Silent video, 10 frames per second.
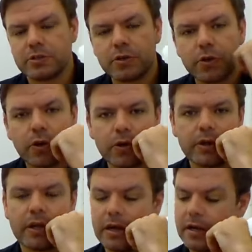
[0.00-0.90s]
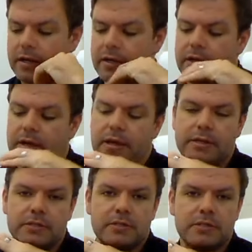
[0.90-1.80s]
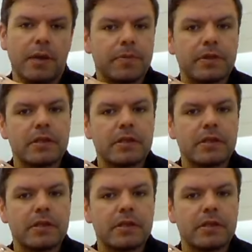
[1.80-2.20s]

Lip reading: you could call it. It's something